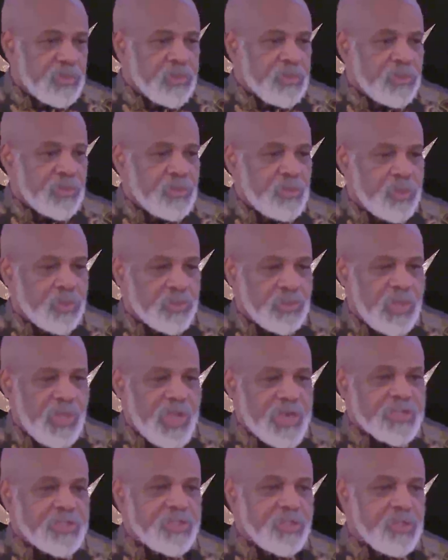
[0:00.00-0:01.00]
those
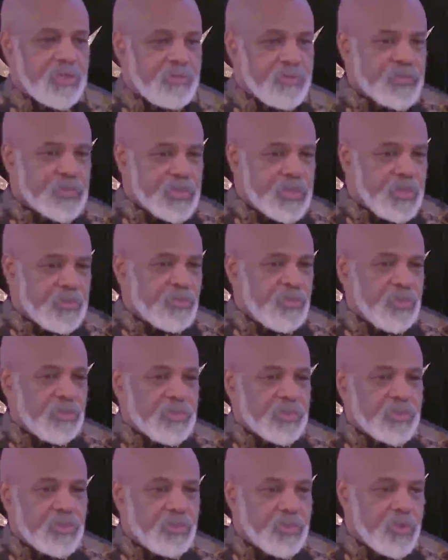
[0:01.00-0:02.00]
laxative type
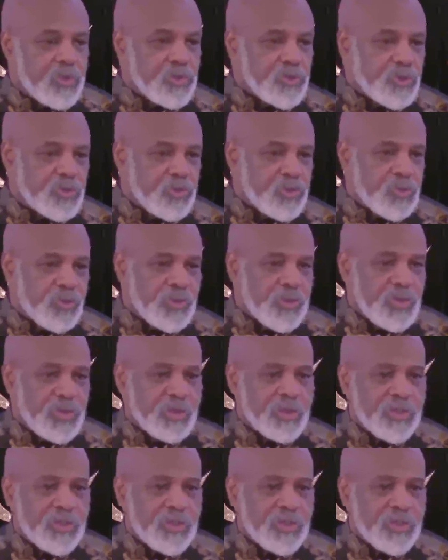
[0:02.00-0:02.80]
commercials where